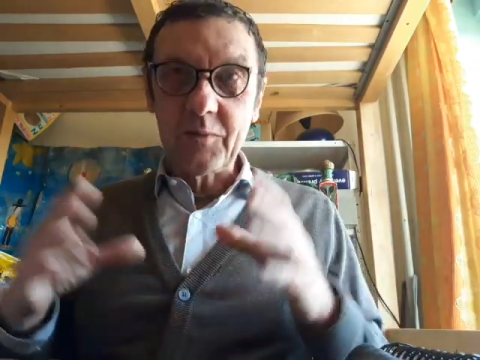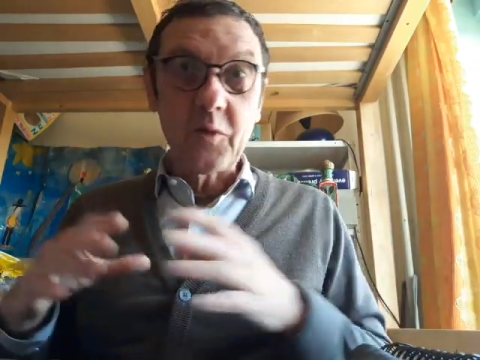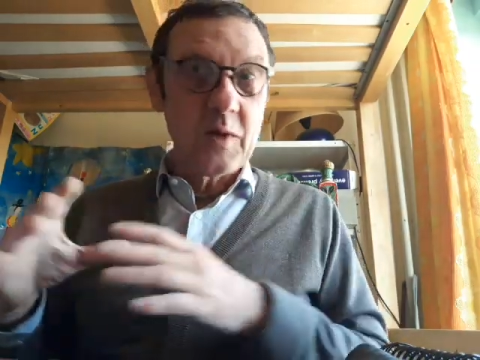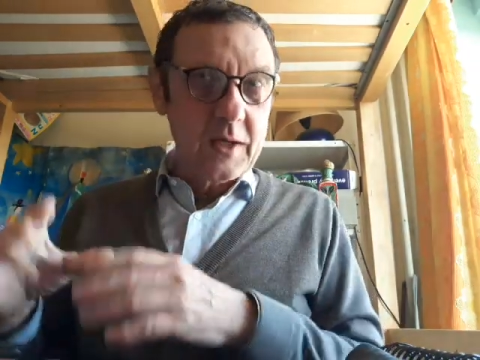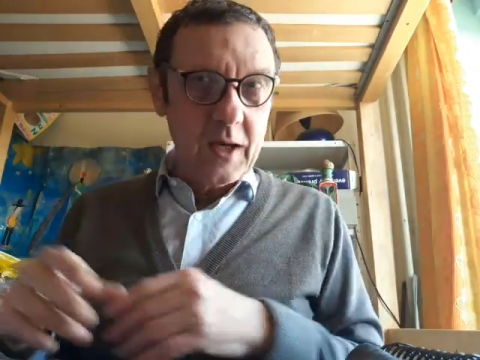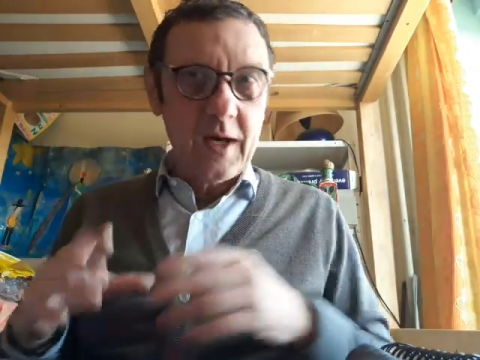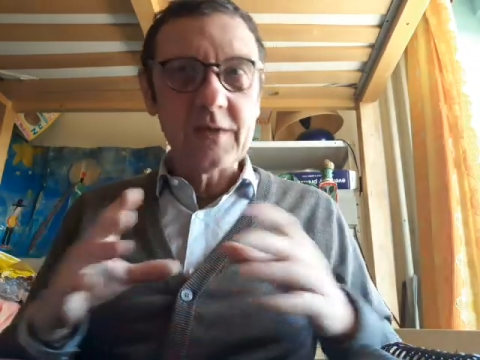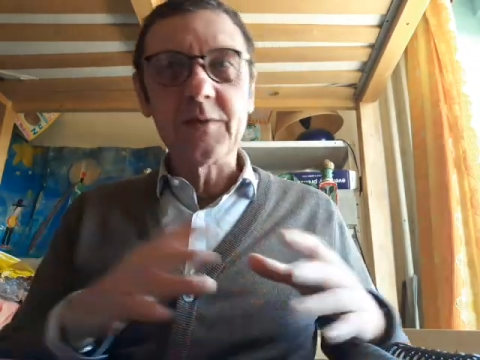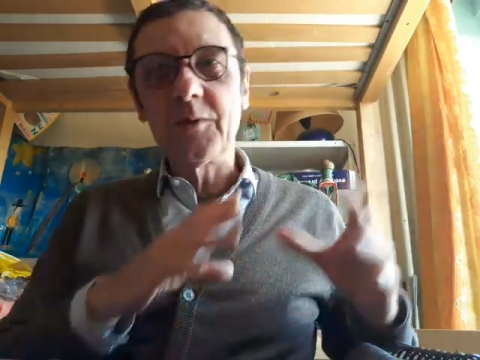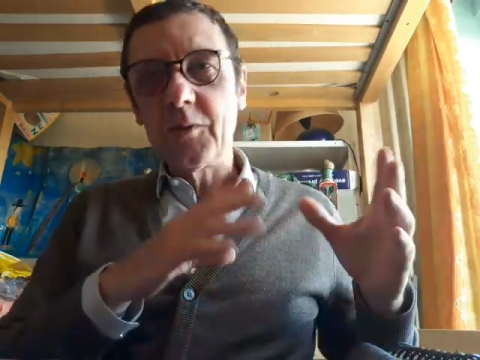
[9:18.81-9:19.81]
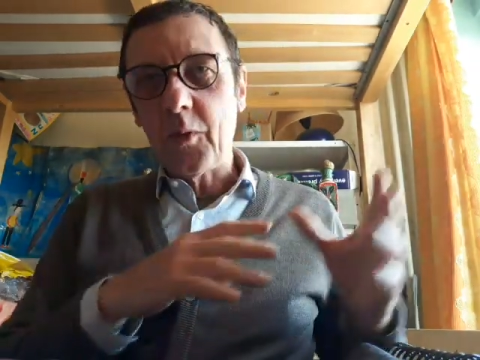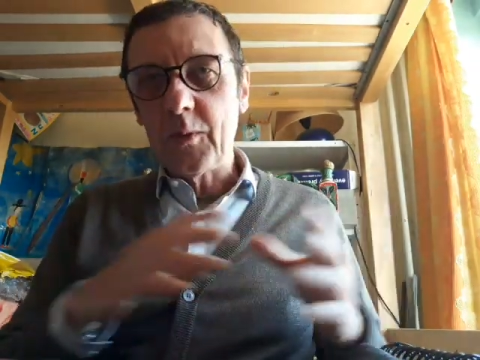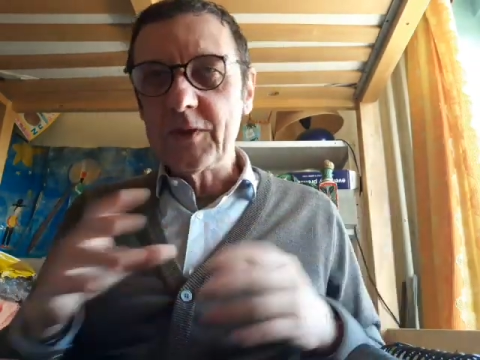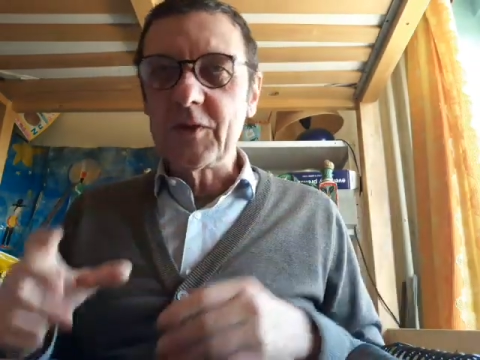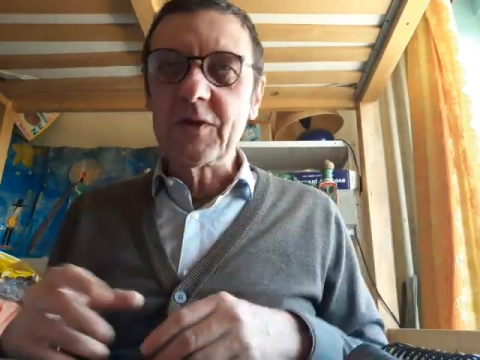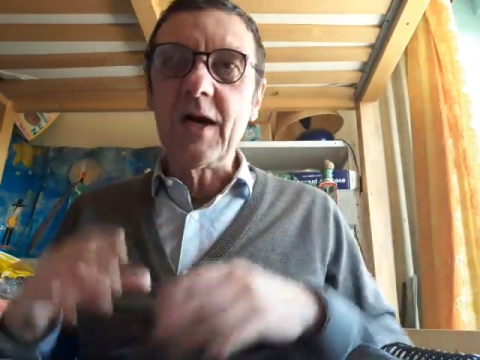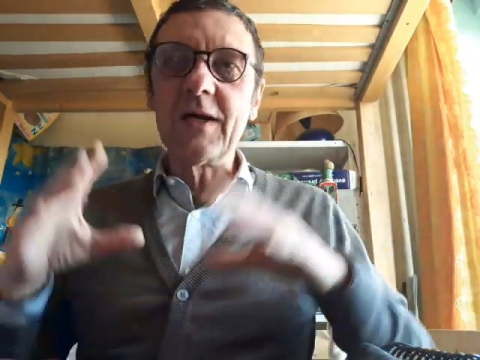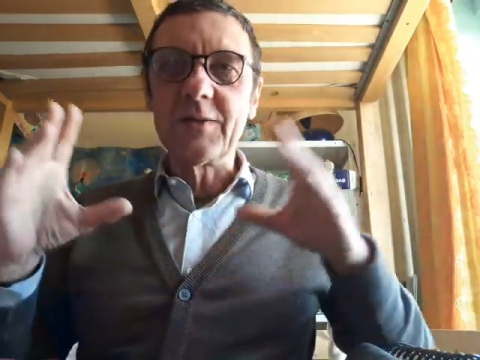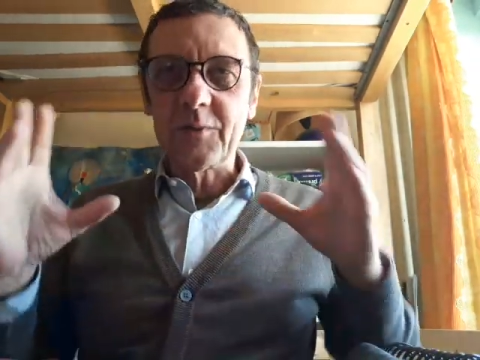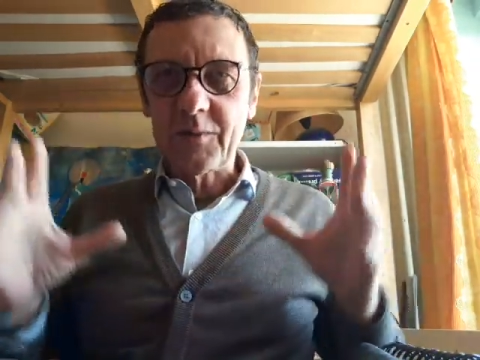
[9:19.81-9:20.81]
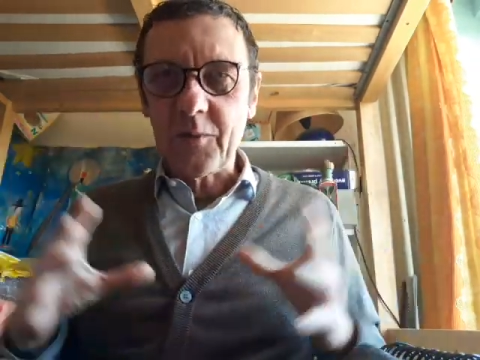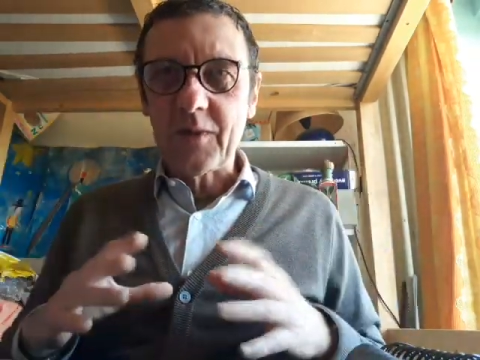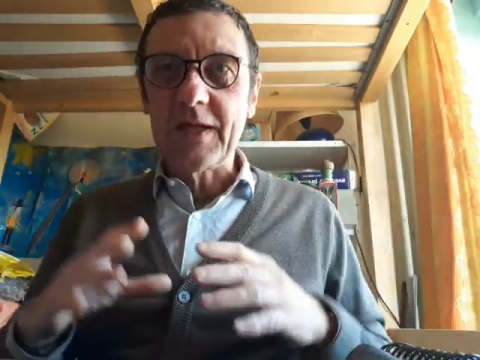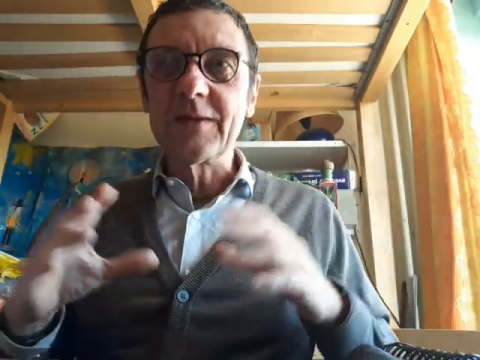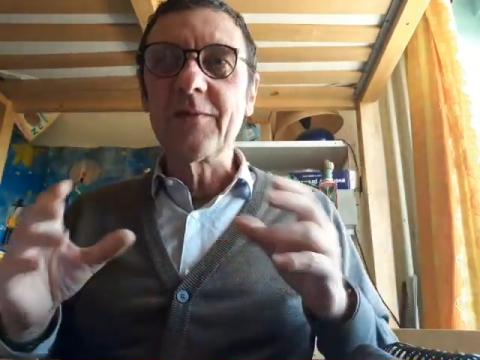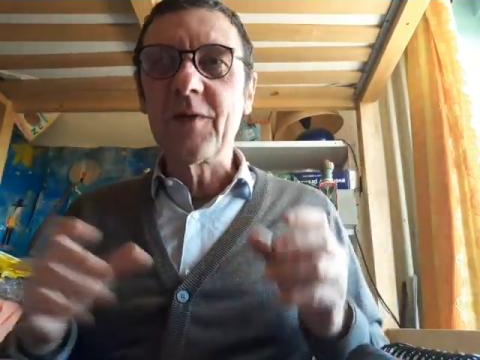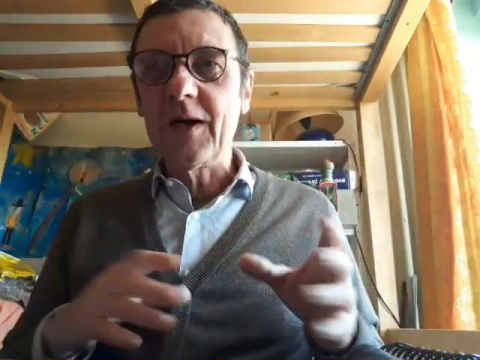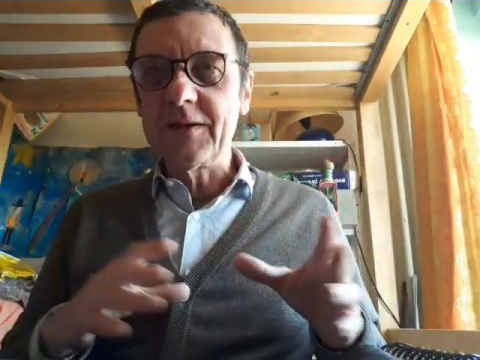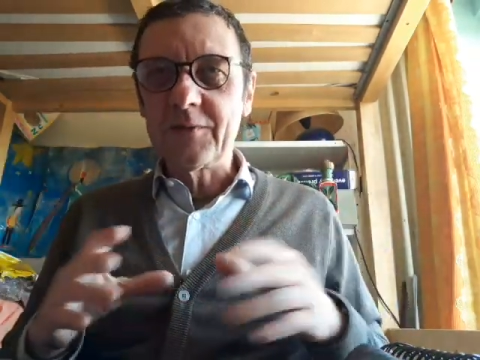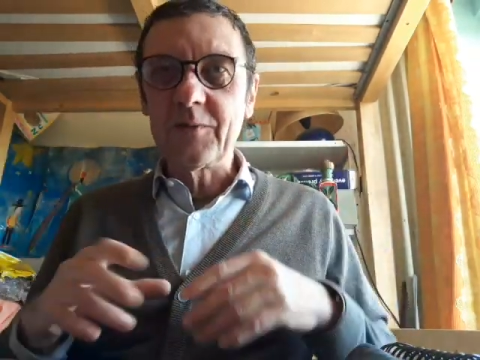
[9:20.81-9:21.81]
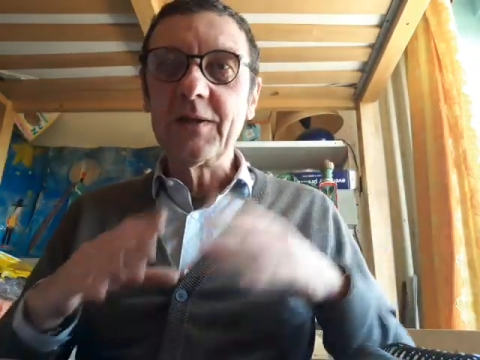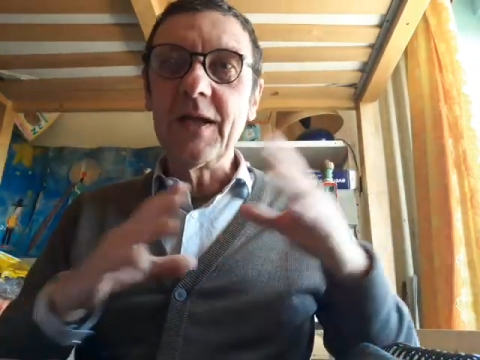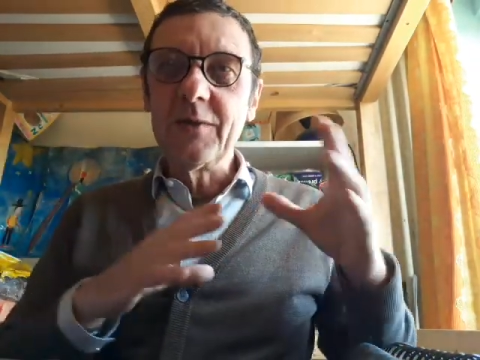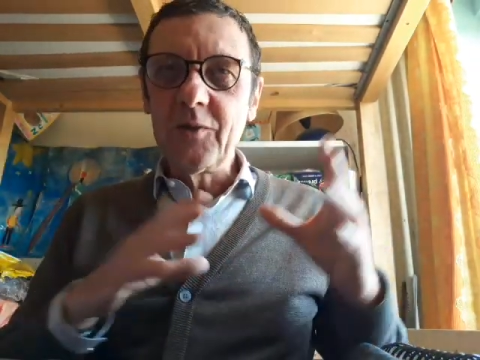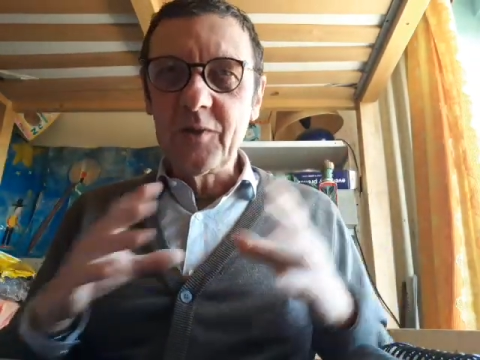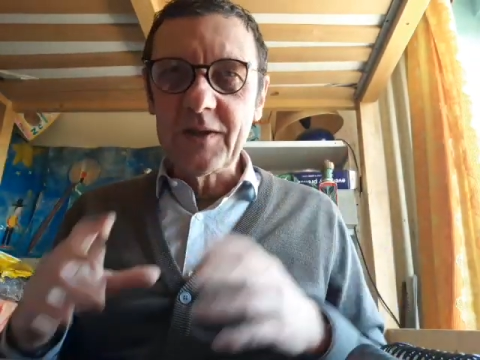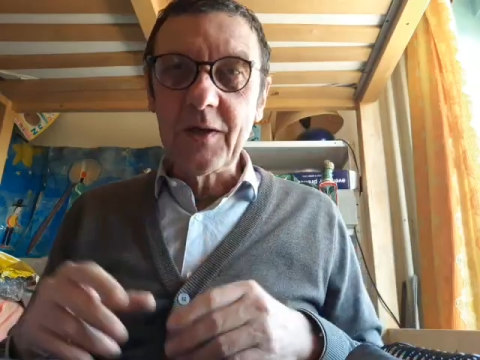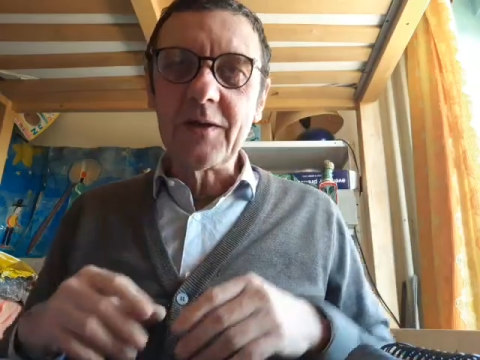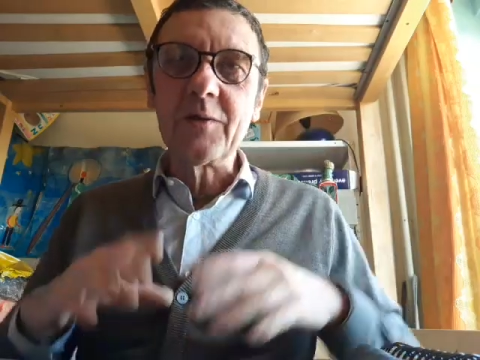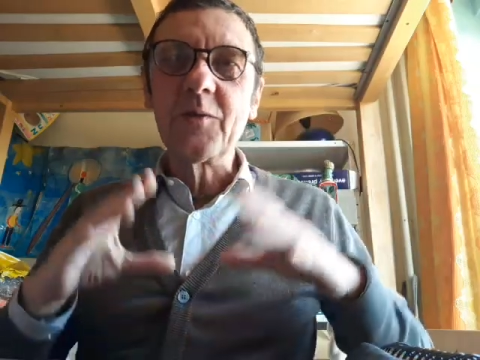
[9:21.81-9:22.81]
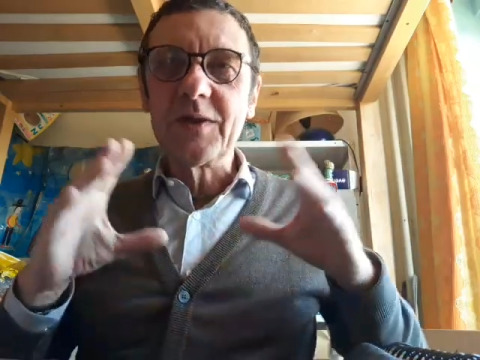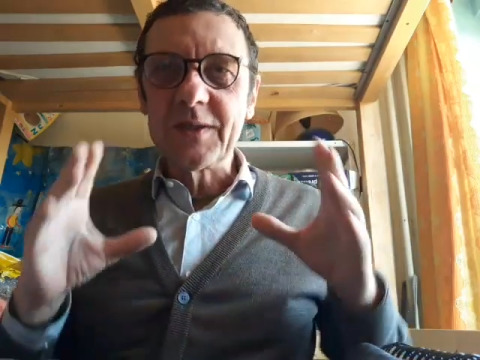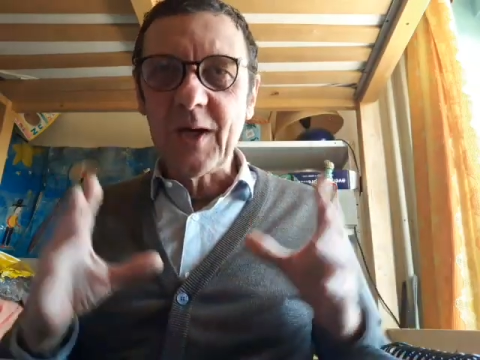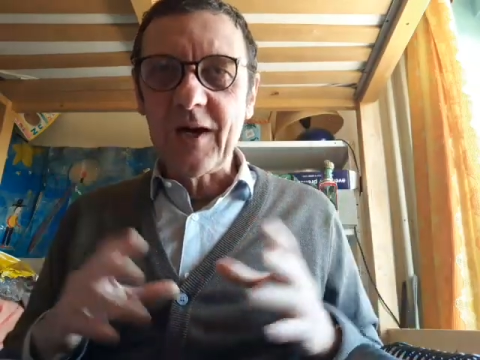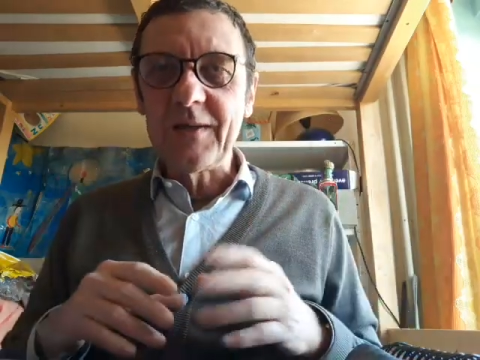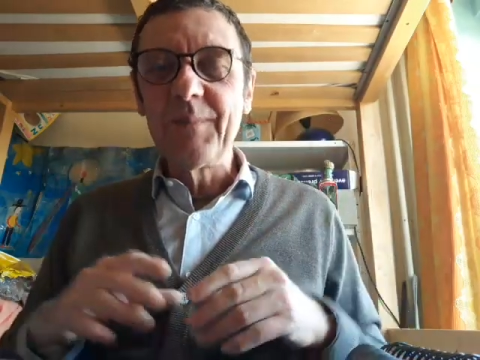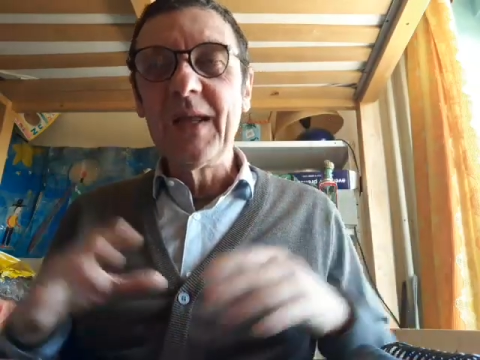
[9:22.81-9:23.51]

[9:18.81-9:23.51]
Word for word: the Greek gods, or the Norwegian gods, or all kinds of gods, or Hindu Hinduist god.